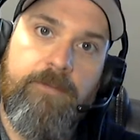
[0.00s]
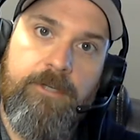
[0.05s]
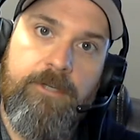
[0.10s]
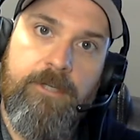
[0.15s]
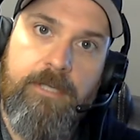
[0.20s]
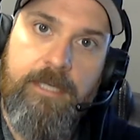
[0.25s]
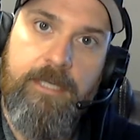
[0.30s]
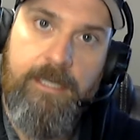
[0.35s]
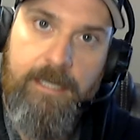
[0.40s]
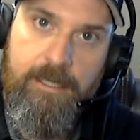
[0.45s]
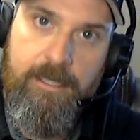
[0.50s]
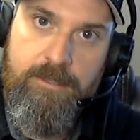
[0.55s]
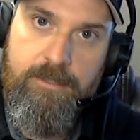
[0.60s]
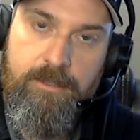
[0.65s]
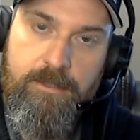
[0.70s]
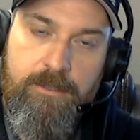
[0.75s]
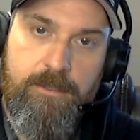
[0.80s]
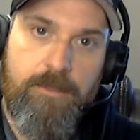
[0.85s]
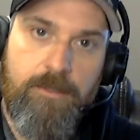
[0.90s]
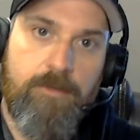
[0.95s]
you're
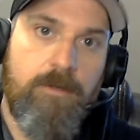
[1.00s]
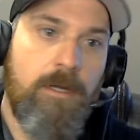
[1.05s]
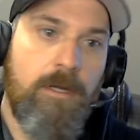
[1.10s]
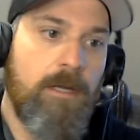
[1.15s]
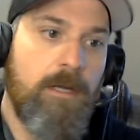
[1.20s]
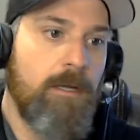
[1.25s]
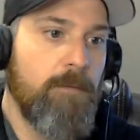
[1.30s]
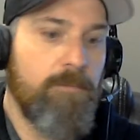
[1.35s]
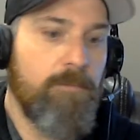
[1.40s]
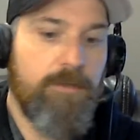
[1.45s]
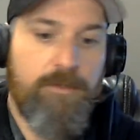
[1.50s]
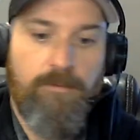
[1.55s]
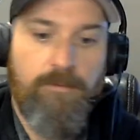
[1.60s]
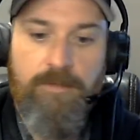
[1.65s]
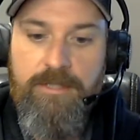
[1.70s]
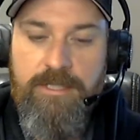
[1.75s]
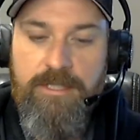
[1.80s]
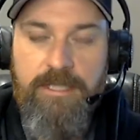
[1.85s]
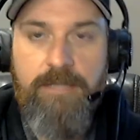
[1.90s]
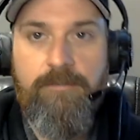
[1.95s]
connected to, put the
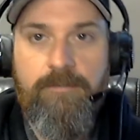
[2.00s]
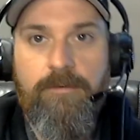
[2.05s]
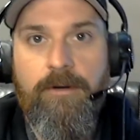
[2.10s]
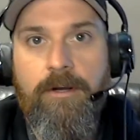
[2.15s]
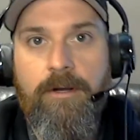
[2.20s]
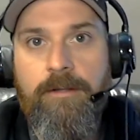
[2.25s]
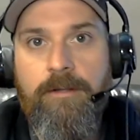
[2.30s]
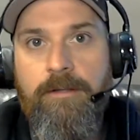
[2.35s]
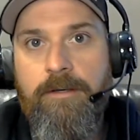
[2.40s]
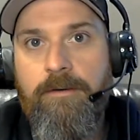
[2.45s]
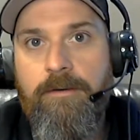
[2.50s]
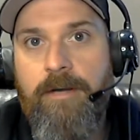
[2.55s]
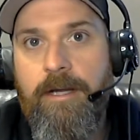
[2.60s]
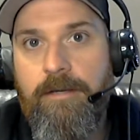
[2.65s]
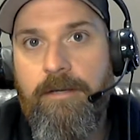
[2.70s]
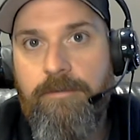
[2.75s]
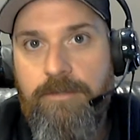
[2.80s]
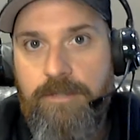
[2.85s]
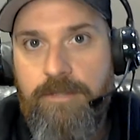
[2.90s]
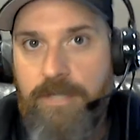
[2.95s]
receiver on the
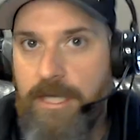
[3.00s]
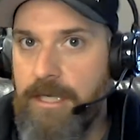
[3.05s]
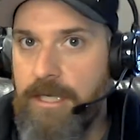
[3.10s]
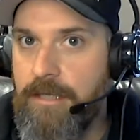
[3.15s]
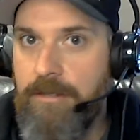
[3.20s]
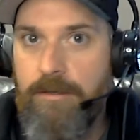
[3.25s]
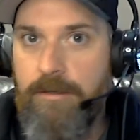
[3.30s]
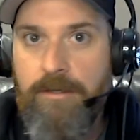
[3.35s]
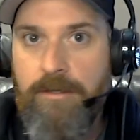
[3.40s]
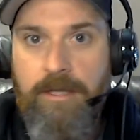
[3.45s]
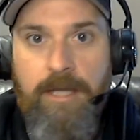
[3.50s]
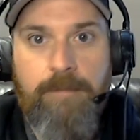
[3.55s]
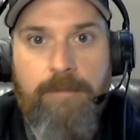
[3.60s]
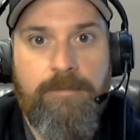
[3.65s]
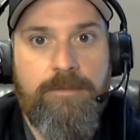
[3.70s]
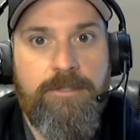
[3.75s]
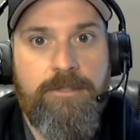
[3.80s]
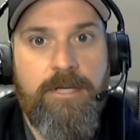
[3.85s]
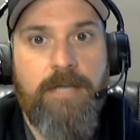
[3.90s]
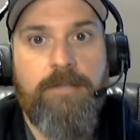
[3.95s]
ground, check your depth,
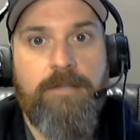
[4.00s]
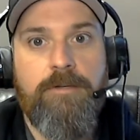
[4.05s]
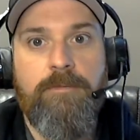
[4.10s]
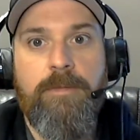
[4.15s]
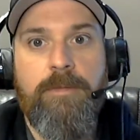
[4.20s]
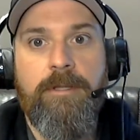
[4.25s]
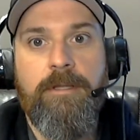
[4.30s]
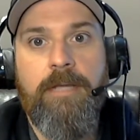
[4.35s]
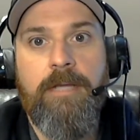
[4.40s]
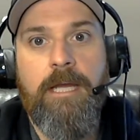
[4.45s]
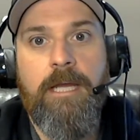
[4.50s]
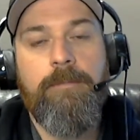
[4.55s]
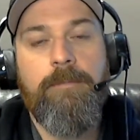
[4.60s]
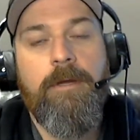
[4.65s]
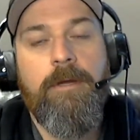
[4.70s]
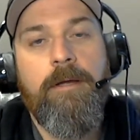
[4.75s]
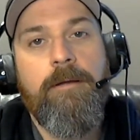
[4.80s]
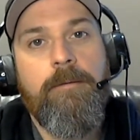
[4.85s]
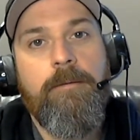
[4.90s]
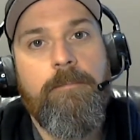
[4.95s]
check your milliamp,
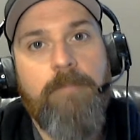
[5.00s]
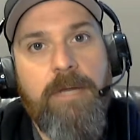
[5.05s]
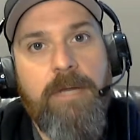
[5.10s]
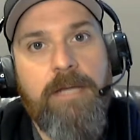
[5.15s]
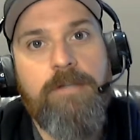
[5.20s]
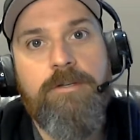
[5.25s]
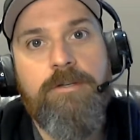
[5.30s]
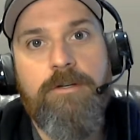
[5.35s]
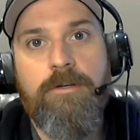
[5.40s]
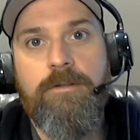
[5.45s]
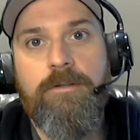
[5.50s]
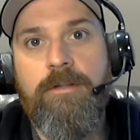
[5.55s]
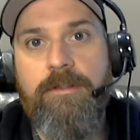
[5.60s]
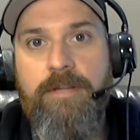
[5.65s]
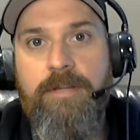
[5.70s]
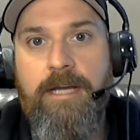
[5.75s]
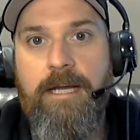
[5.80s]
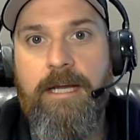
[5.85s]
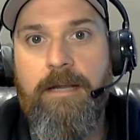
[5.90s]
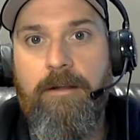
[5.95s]
make sure that
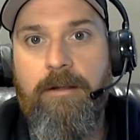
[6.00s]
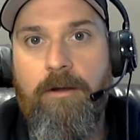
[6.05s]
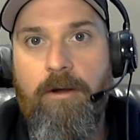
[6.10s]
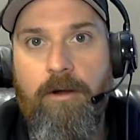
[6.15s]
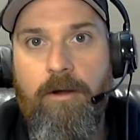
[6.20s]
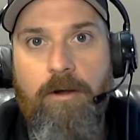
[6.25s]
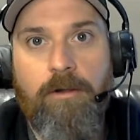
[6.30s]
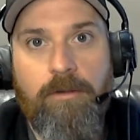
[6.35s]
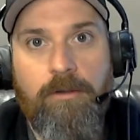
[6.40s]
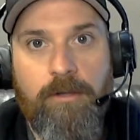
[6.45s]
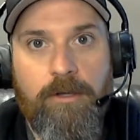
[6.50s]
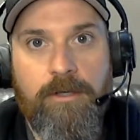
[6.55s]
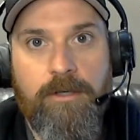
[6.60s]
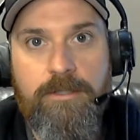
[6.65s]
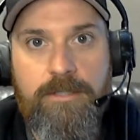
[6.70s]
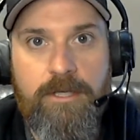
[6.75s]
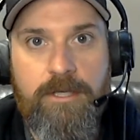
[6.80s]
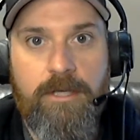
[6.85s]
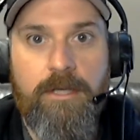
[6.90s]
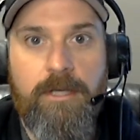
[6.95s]
that all
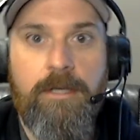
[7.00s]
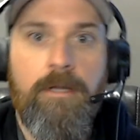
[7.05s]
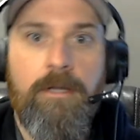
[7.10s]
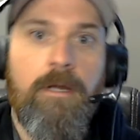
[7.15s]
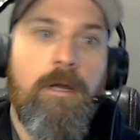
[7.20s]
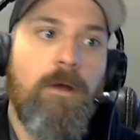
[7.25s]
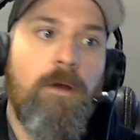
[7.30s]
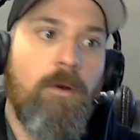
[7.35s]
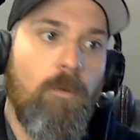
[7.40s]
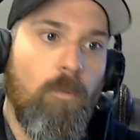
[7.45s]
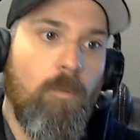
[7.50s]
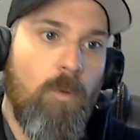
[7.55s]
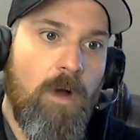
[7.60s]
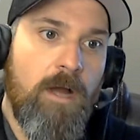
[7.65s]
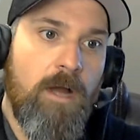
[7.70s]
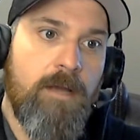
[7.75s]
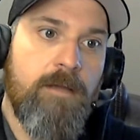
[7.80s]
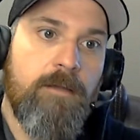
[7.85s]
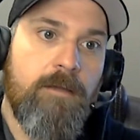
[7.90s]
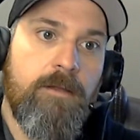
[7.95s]
looks good,
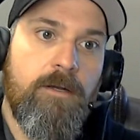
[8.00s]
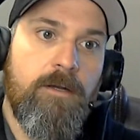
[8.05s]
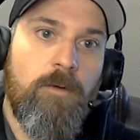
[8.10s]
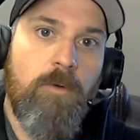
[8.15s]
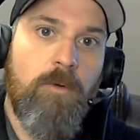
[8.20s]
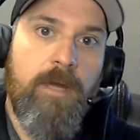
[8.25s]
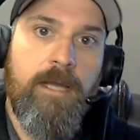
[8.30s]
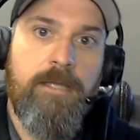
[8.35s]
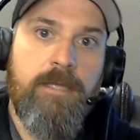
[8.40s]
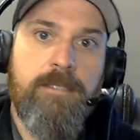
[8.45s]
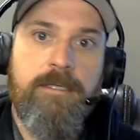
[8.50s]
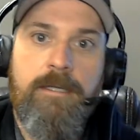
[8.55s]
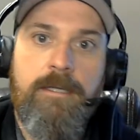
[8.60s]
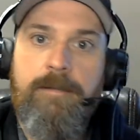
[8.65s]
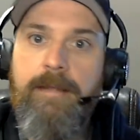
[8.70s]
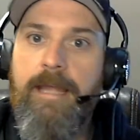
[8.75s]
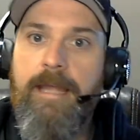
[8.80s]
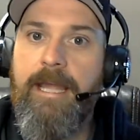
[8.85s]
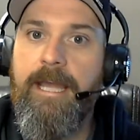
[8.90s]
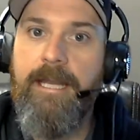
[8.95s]
walk a little ways.
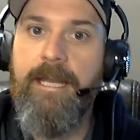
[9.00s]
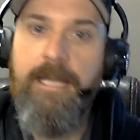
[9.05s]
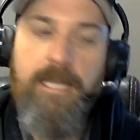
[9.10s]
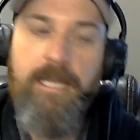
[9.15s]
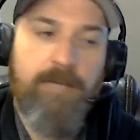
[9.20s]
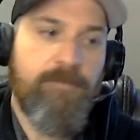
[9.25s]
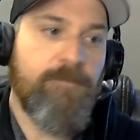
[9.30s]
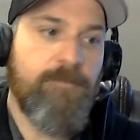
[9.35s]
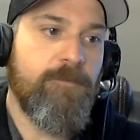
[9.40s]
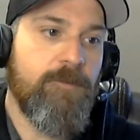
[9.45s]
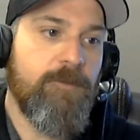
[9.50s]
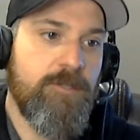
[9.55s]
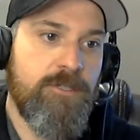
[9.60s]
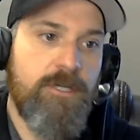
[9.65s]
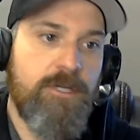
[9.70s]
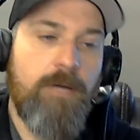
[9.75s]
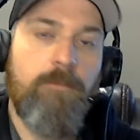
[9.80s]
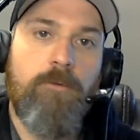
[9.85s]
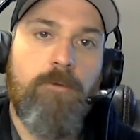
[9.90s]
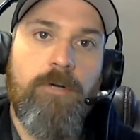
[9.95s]
And if for
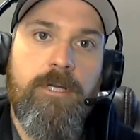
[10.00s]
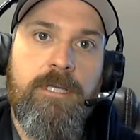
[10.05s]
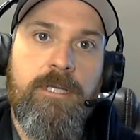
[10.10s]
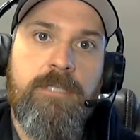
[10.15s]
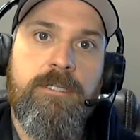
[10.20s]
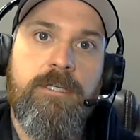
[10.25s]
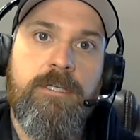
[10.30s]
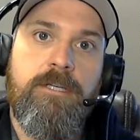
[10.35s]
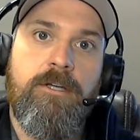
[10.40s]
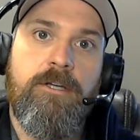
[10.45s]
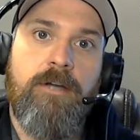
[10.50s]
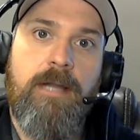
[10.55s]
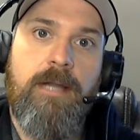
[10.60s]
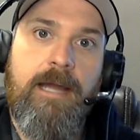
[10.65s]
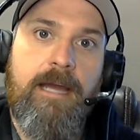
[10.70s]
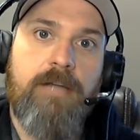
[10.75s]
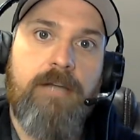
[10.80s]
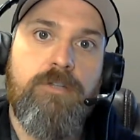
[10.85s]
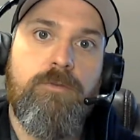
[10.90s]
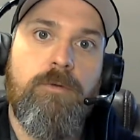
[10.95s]
some reason your
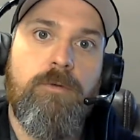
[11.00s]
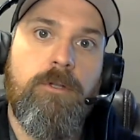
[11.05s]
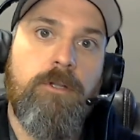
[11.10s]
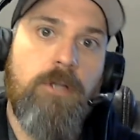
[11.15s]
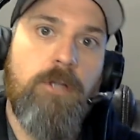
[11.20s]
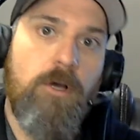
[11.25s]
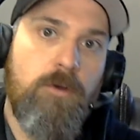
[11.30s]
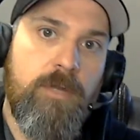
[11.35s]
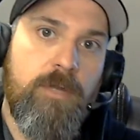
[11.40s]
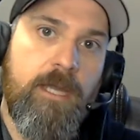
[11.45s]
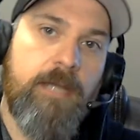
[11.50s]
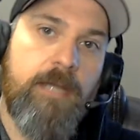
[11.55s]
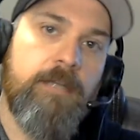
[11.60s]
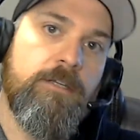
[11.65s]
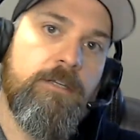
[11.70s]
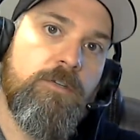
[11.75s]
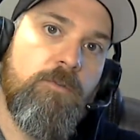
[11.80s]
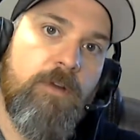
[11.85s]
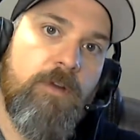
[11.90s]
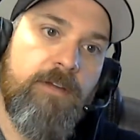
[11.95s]
actual locate
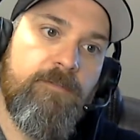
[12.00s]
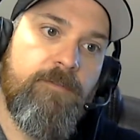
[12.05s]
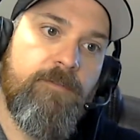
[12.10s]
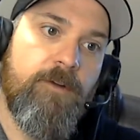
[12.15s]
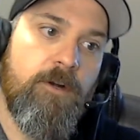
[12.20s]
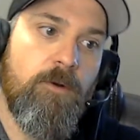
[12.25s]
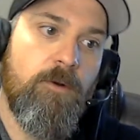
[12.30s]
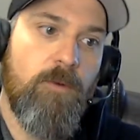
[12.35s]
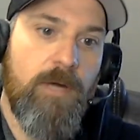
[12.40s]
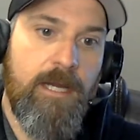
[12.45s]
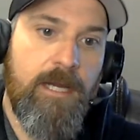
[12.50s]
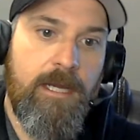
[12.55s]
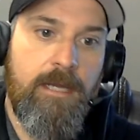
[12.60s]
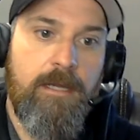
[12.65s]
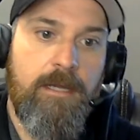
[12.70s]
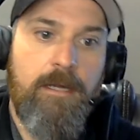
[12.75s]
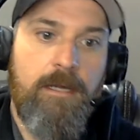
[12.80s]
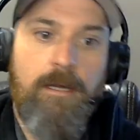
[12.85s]
is quite far away,